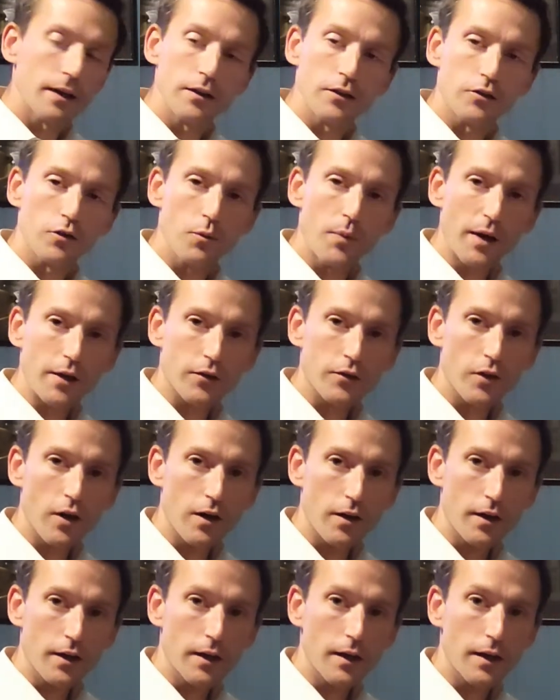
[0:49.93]
And so by
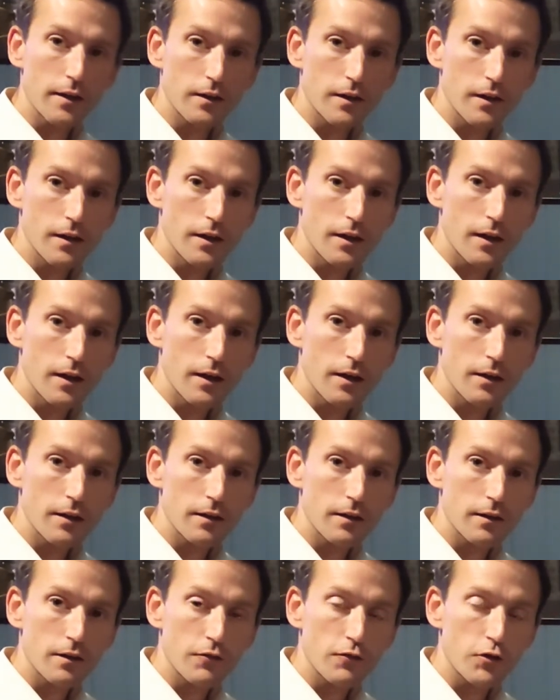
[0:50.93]
starting at
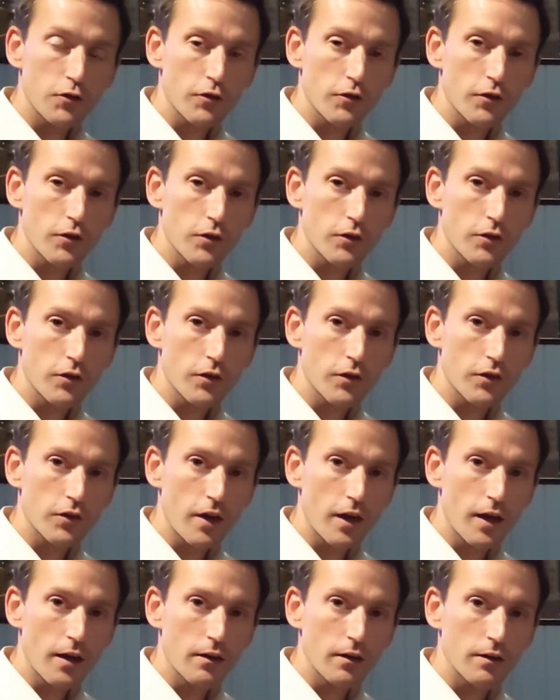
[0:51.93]
the first notes of the
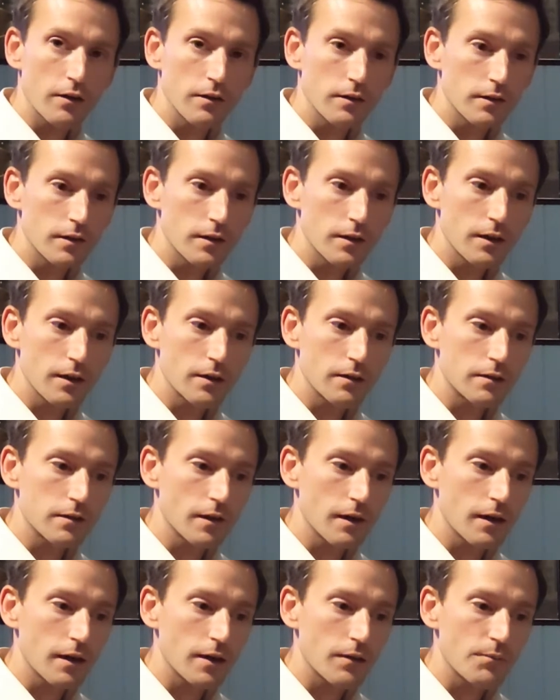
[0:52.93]
scale, it's